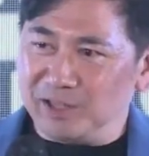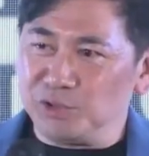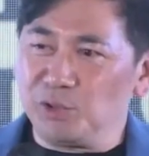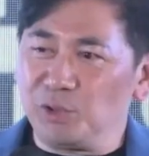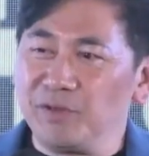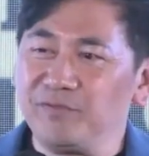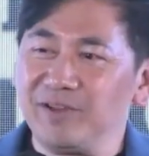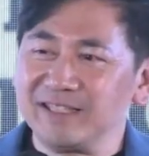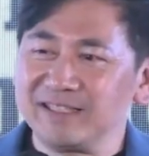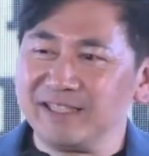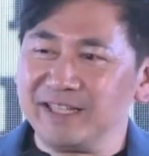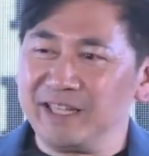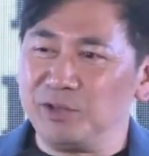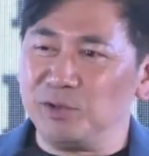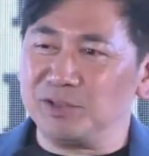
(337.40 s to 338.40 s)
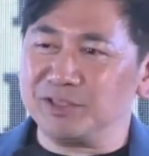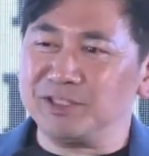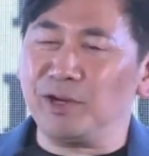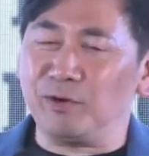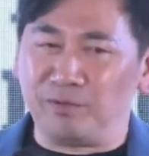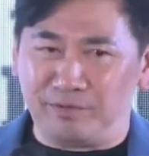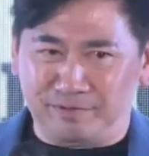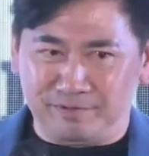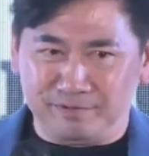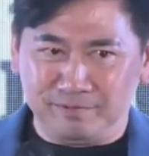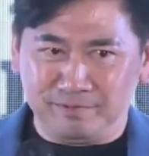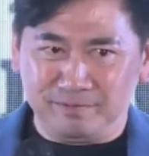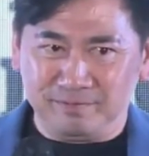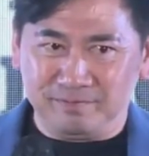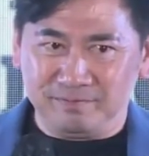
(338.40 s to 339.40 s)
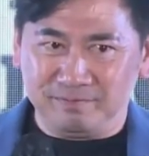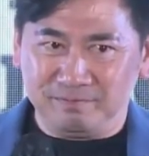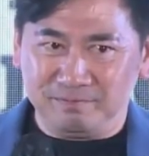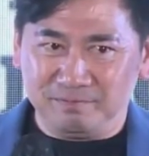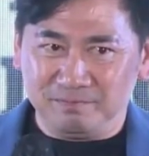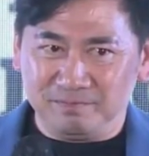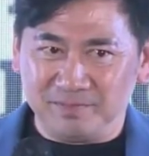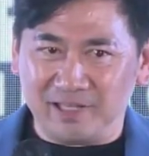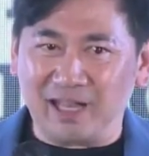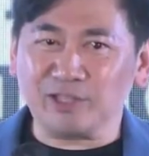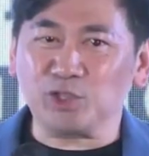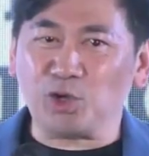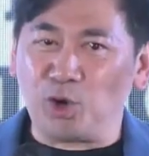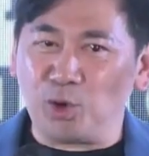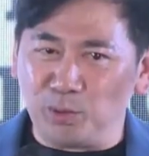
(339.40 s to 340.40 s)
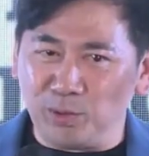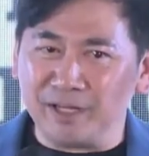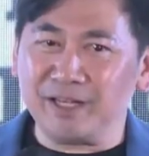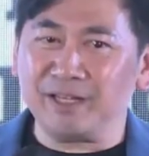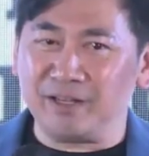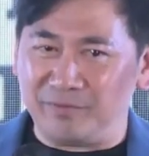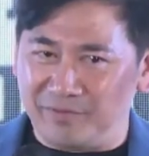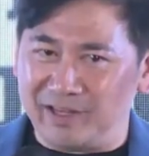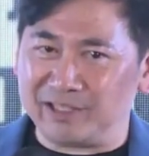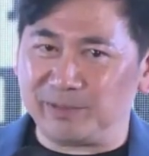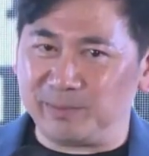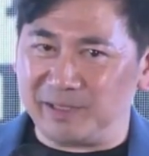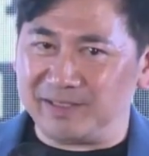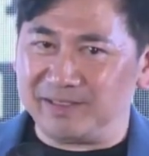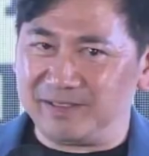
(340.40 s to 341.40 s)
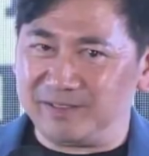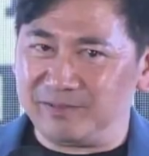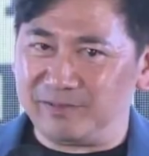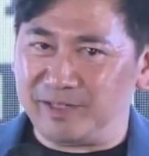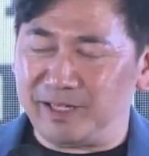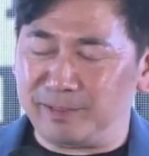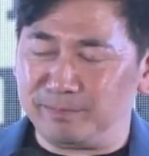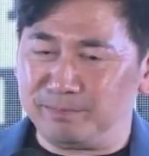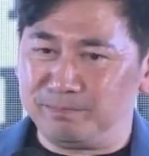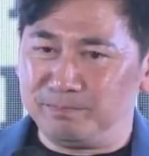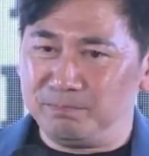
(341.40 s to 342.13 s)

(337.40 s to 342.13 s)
because you're investing in yourself. That's already an investment, right?